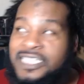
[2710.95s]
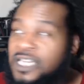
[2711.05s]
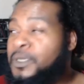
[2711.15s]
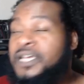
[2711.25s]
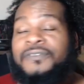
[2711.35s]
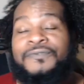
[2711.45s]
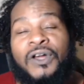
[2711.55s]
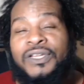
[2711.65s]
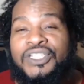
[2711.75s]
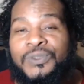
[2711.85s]
Somebody can
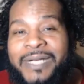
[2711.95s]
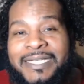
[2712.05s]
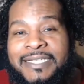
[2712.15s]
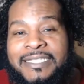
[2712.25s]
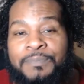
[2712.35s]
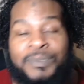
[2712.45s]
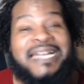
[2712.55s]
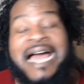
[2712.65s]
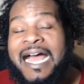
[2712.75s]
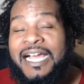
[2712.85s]
fall into racism,
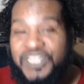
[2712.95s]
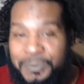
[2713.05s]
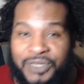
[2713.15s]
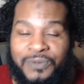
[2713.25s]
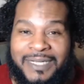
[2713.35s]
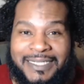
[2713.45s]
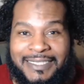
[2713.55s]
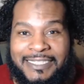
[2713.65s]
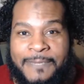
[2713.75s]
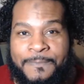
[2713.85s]
but not actually be a
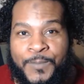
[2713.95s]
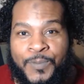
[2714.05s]
racist.